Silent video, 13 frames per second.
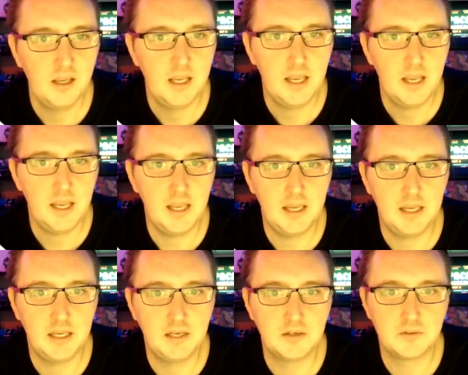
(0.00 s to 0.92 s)

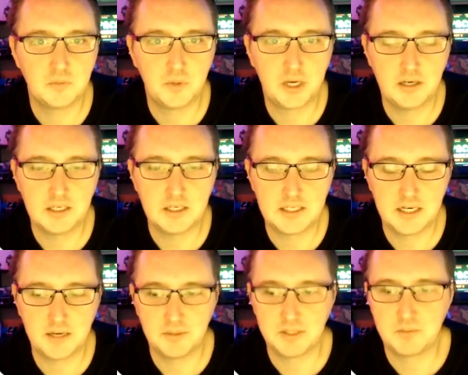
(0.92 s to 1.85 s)
And we're going to set up
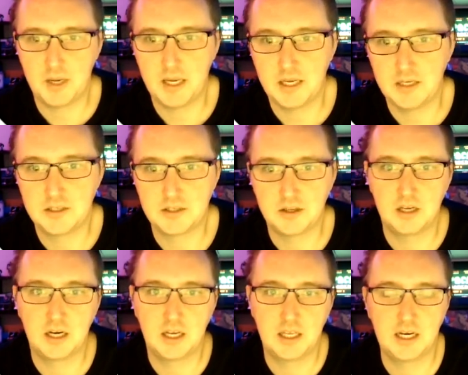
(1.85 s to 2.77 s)
this page so that
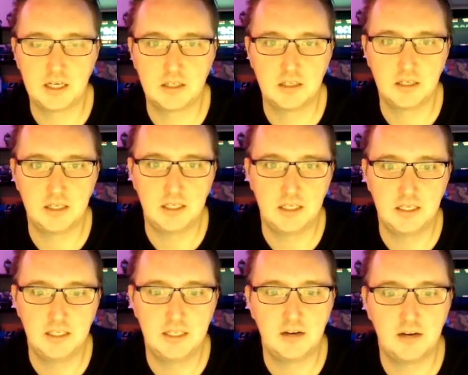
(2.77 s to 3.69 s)
it can actually
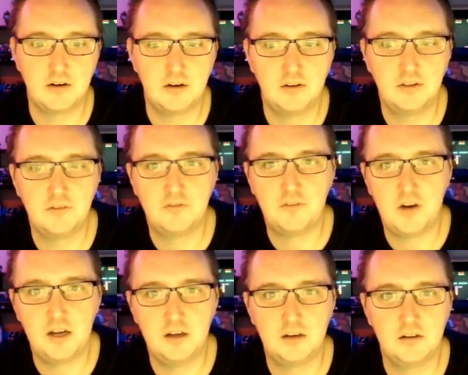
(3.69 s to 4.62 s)
download the
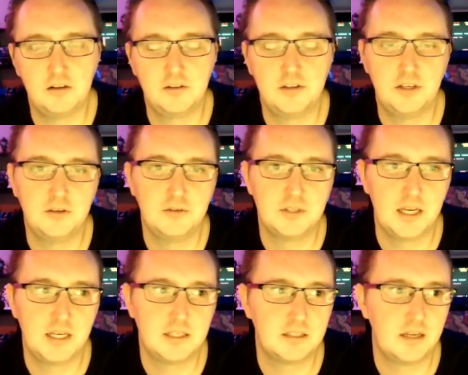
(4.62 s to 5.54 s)
file the user
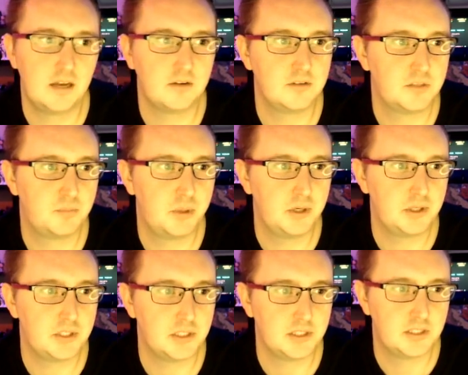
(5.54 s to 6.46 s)
has now just
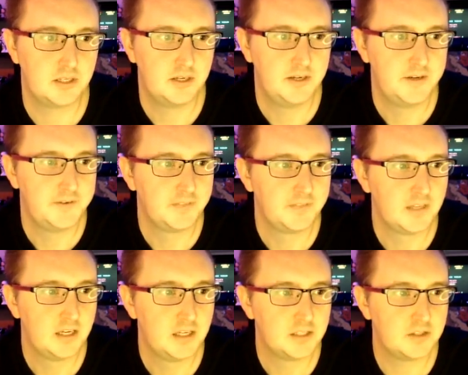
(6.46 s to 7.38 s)
purchased.
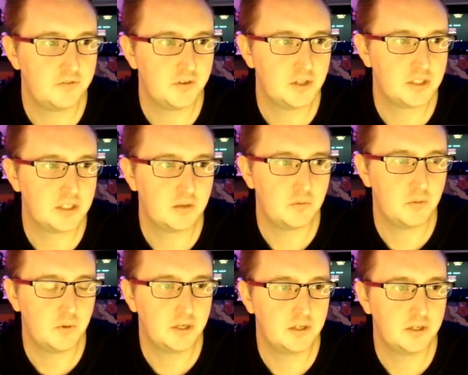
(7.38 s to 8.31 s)
So first thing we
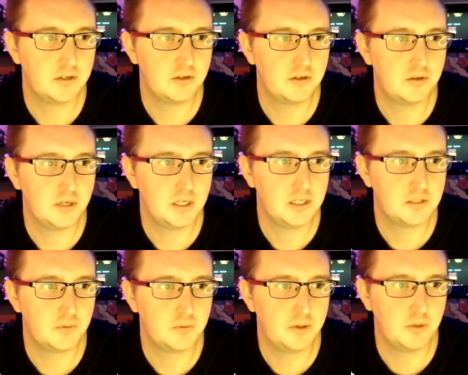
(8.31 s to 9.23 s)
want to do is
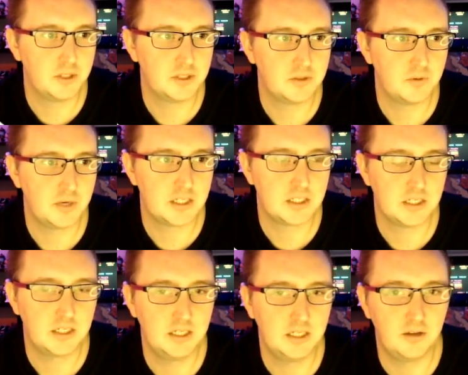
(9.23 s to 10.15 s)
we want to
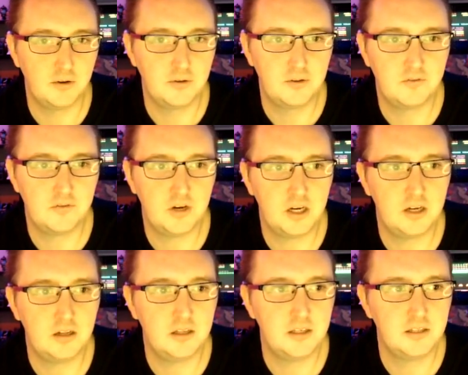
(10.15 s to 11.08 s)
actually load the
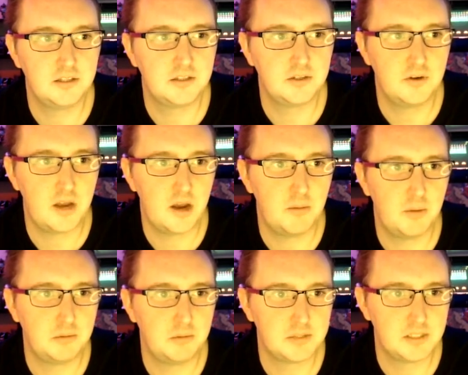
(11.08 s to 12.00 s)
file into our
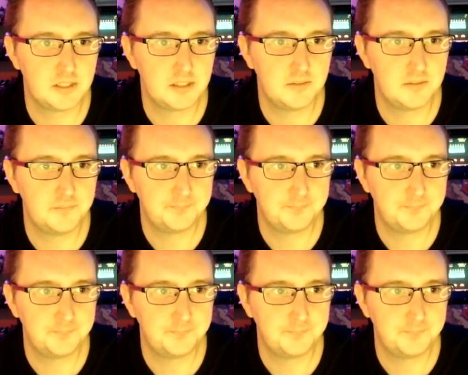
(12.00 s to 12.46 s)
Bubble system.